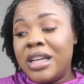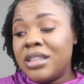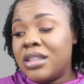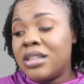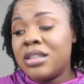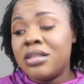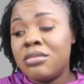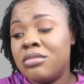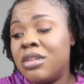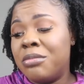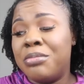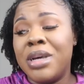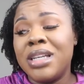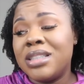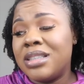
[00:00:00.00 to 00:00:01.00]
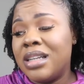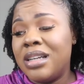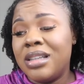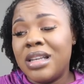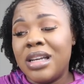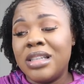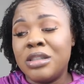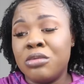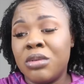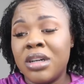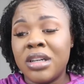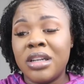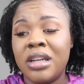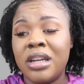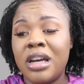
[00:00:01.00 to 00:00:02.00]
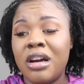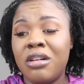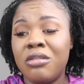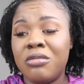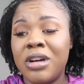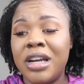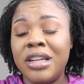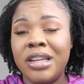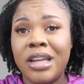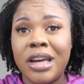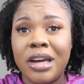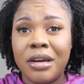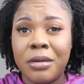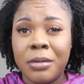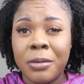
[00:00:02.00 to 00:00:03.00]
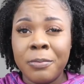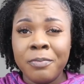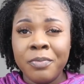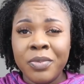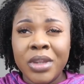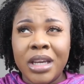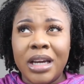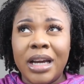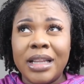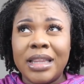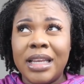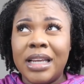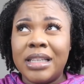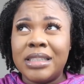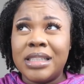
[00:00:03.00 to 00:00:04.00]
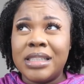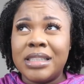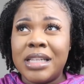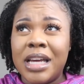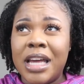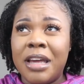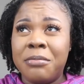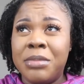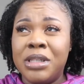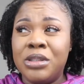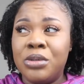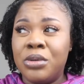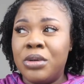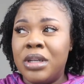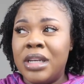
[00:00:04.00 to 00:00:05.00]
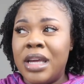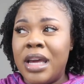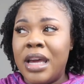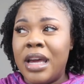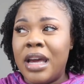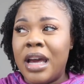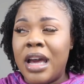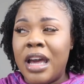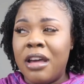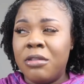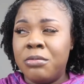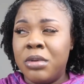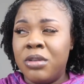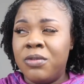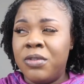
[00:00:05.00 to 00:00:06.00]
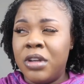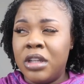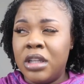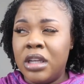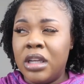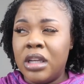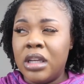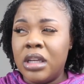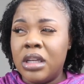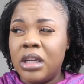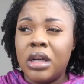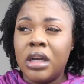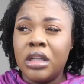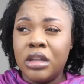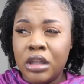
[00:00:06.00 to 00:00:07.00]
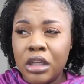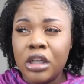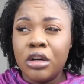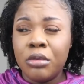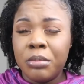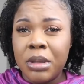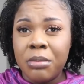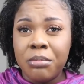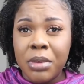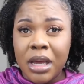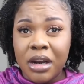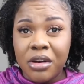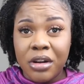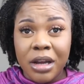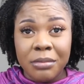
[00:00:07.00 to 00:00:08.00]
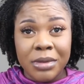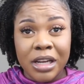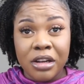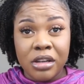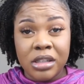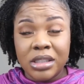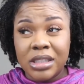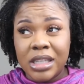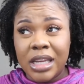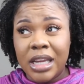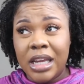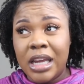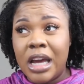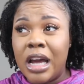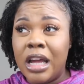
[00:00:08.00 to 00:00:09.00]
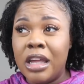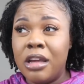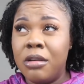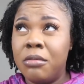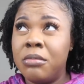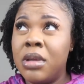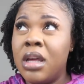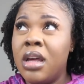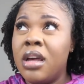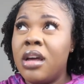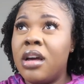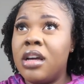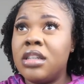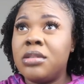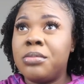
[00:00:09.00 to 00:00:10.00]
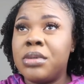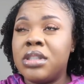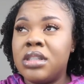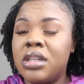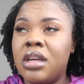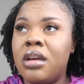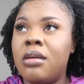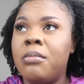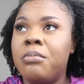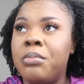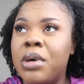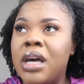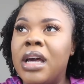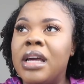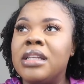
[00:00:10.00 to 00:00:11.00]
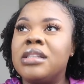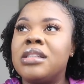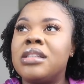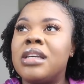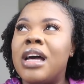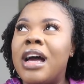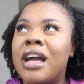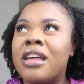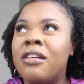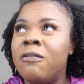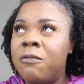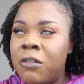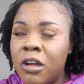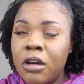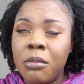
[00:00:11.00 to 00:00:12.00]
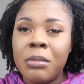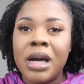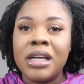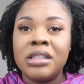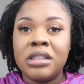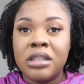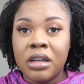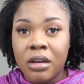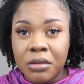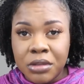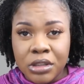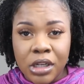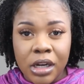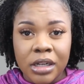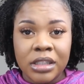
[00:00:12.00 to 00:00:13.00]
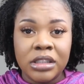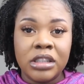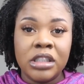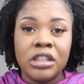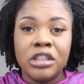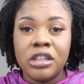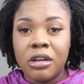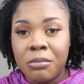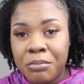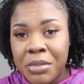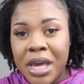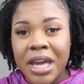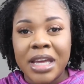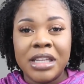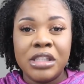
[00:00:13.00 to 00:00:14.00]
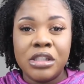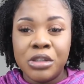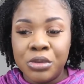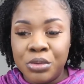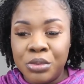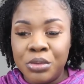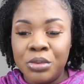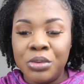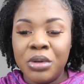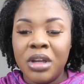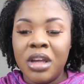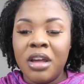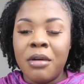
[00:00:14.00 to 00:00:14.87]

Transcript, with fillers: That's just the best thing that is working out right now. I think since I have been doing that, I have been feeling a little bit better. I'm not gonna say I am one hundred percent, but I can feel myself starting to jump back into